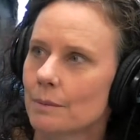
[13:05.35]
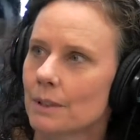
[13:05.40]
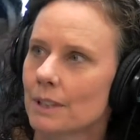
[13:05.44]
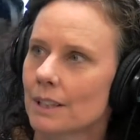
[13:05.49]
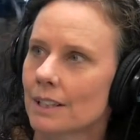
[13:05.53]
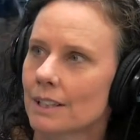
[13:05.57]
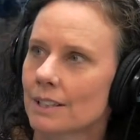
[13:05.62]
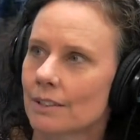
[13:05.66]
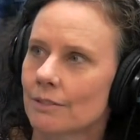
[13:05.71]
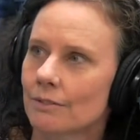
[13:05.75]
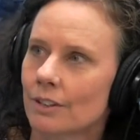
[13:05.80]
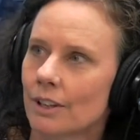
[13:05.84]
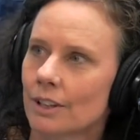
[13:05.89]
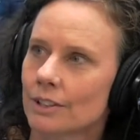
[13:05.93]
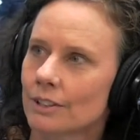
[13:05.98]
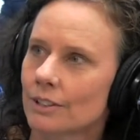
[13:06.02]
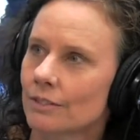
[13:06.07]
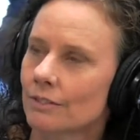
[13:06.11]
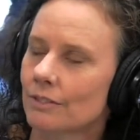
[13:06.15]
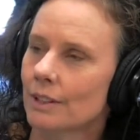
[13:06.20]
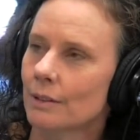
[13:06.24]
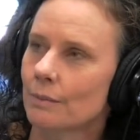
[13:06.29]
because a
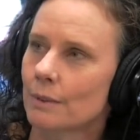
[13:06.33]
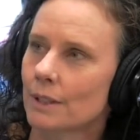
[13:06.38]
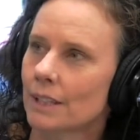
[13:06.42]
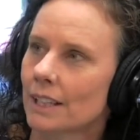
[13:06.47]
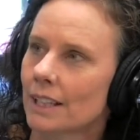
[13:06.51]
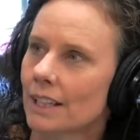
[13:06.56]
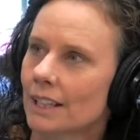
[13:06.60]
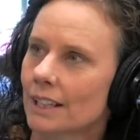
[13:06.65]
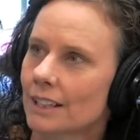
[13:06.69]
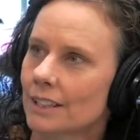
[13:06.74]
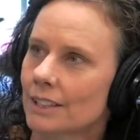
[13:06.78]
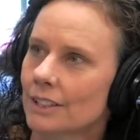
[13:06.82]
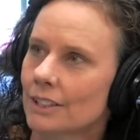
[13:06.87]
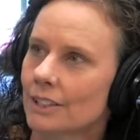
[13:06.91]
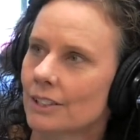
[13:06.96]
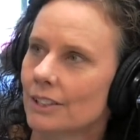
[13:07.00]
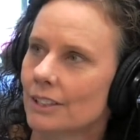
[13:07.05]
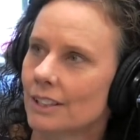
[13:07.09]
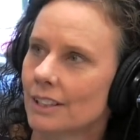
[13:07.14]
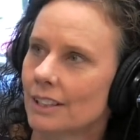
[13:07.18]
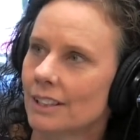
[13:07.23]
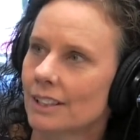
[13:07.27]
foster family can't
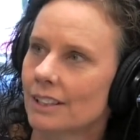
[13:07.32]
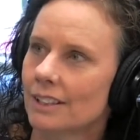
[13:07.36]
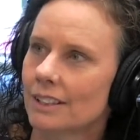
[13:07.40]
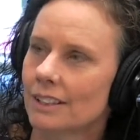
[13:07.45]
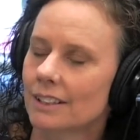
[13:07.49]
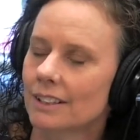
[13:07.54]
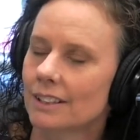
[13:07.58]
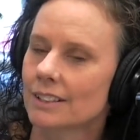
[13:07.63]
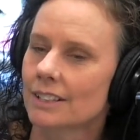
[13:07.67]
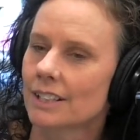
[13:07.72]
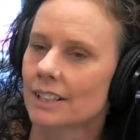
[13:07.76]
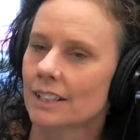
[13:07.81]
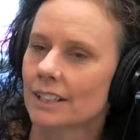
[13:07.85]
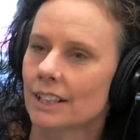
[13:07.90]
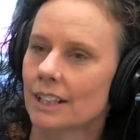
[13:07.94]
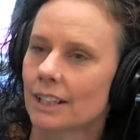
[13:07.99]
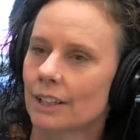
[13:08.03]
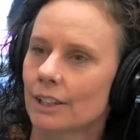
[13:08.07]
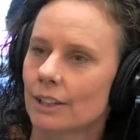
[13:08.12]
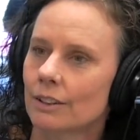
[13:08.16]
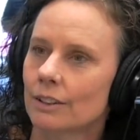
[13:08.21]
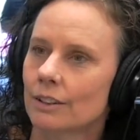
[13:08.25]
continue to, to
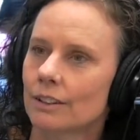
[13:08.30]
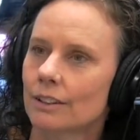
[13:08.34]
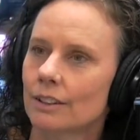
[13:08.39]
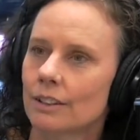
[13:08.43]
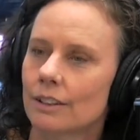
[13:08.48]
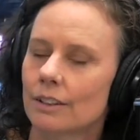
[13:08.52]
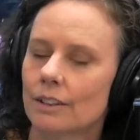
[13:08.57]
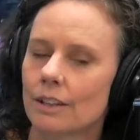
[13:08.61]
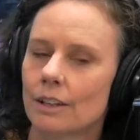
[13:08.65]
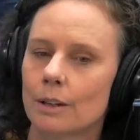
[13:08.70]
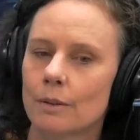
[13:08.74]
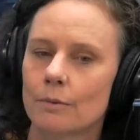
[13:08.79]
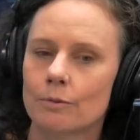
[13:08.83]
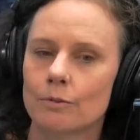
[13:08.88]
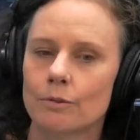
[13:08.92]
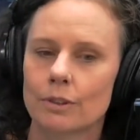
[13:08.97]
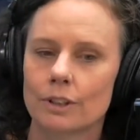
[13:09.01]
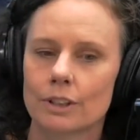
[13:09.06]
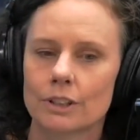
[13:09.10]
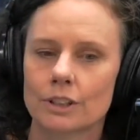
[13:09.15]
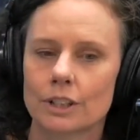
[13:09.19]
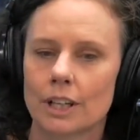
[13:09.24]
care uh,
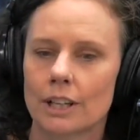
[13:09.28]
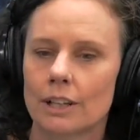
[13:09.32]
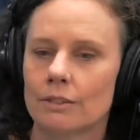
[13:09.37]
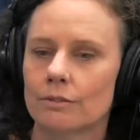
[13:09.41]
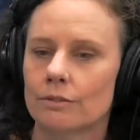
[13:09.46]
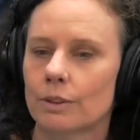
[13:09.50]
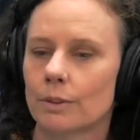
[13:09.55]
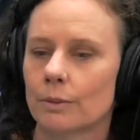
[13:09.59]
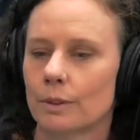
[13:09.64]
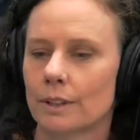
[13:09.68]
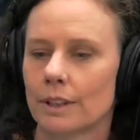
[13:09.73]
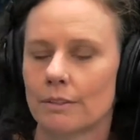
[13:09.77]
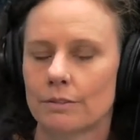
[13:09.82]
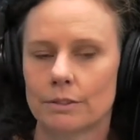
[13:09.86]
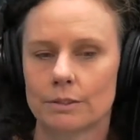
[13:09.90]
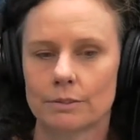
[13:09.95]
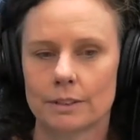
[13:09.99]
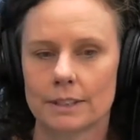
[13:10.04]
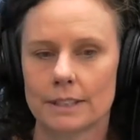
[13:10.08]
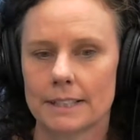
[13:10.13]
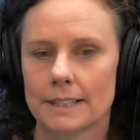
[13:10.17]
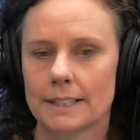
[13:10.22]
for a child for whatever
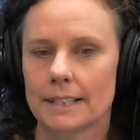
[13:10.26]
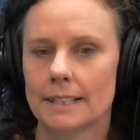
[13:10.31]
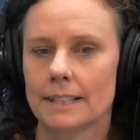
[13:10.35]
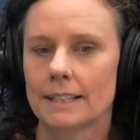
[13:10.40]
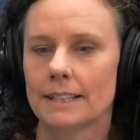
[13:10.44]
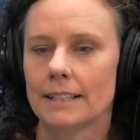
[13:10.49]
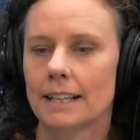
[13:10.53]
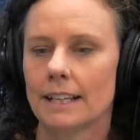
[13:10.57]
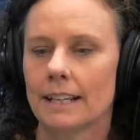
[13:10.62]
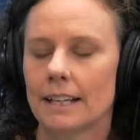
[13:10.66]
reason.